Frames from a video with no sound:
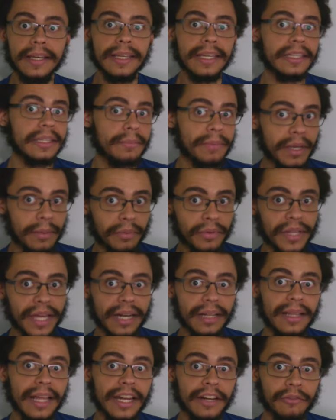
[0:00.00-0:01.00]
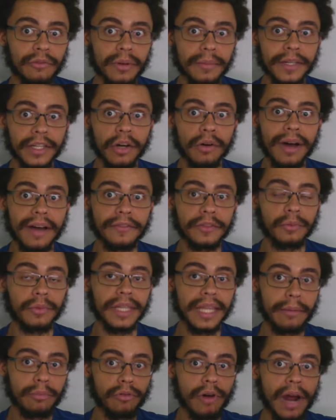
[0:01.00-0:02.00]
Yet the people that a lot of women go after
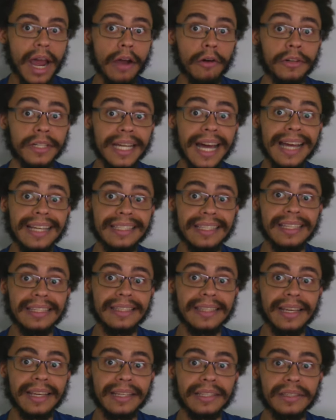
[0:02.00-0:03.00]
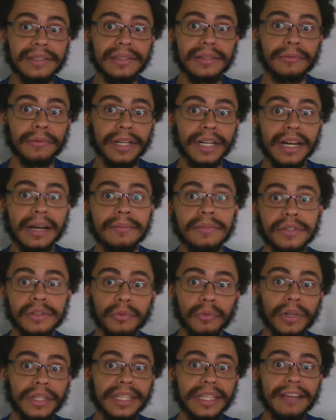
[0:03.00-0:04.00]
when they prioritize these things, when it comes
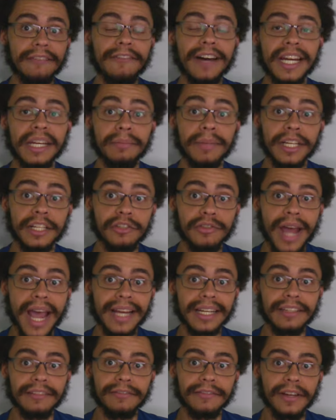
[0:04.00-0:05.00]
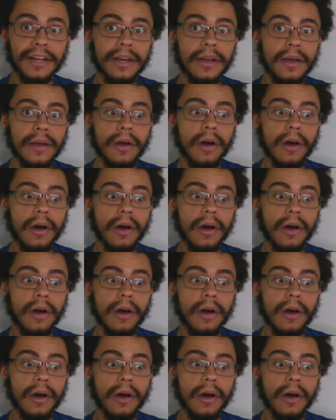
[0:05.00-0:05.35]
to what they find to be attractive,